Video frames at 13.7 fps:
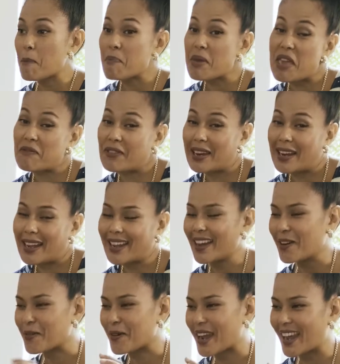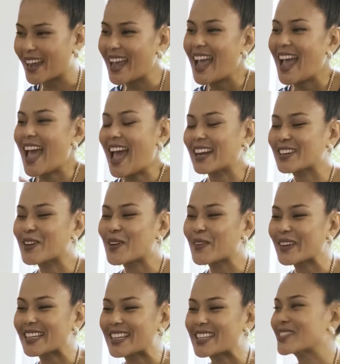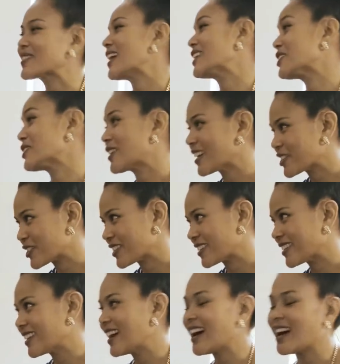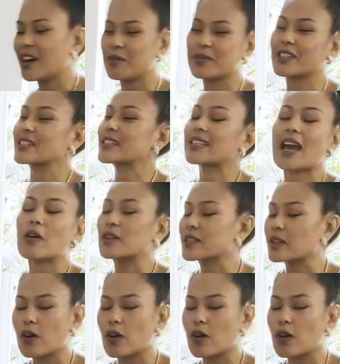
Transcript: pivoting away and going into education. Yeah. Because that was